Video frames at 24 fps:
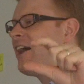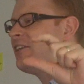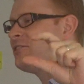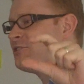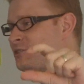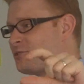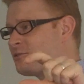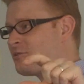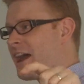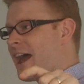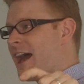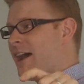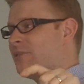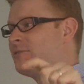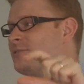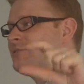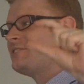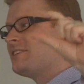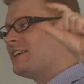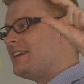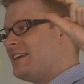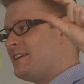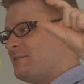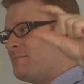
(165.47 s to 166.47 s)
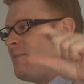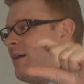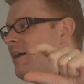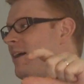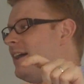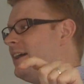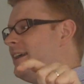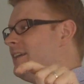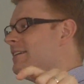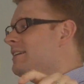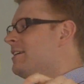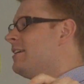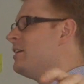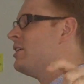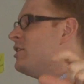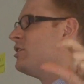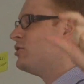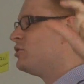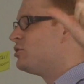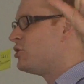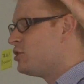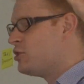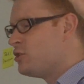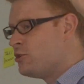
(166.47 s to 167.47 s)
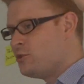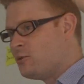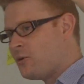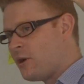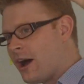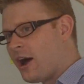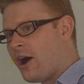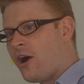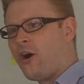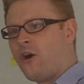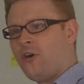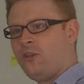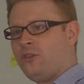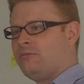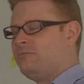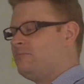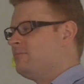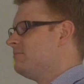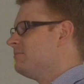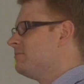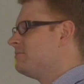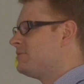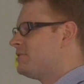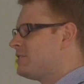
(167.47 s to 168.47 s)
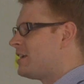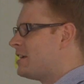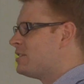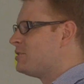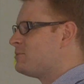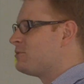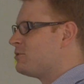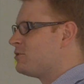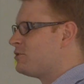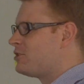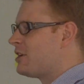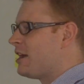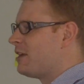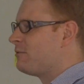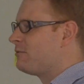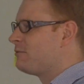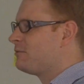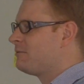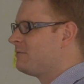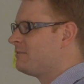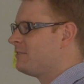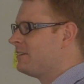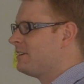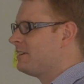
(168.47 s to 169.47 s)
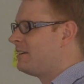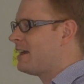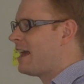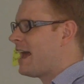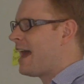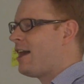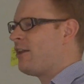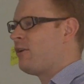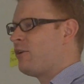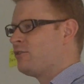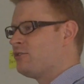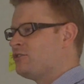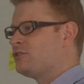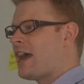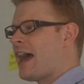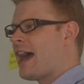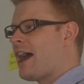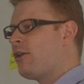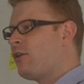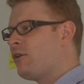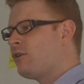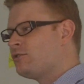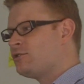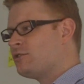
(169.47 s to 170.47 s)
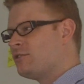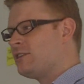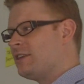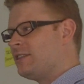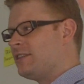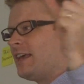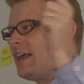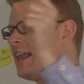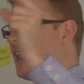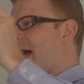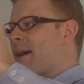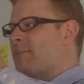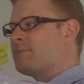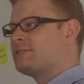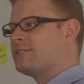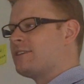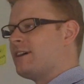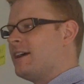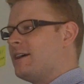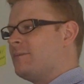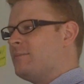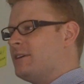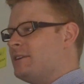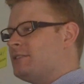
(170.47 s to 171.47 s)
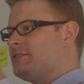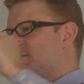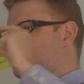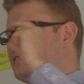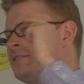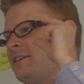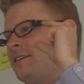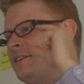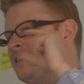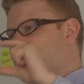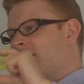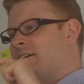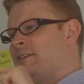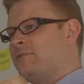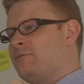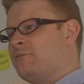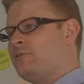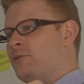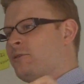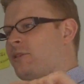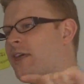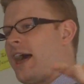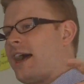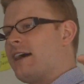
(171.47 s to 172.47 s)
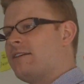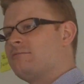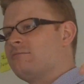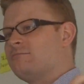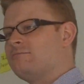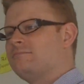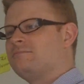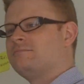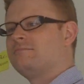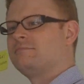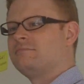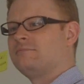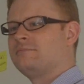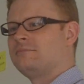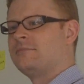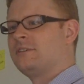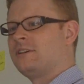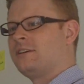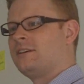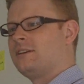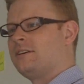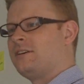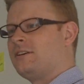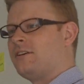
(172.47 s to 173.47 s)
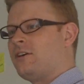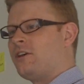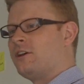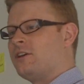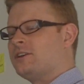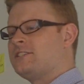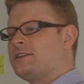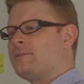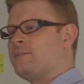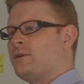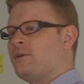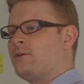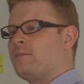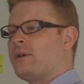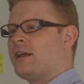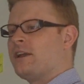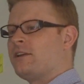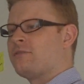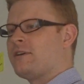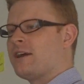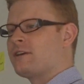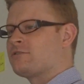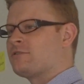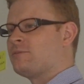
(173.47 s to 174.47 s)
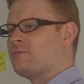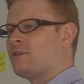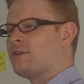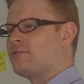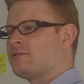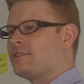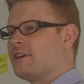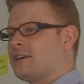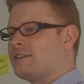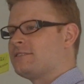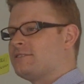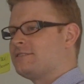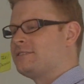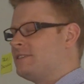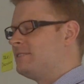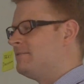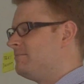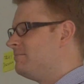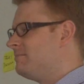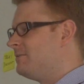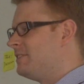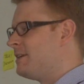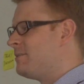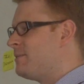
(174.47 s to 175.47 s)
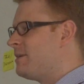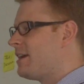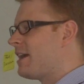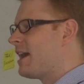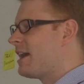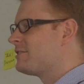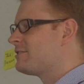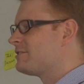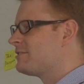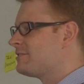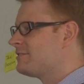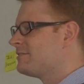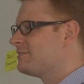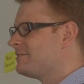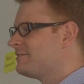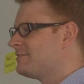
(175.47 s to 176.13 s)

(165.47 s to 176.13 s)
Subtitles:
underground in a mine to on Sainsbury's shelf? How long do you think the elapsed time is for that on a typical manufacturing process? Give me a guess.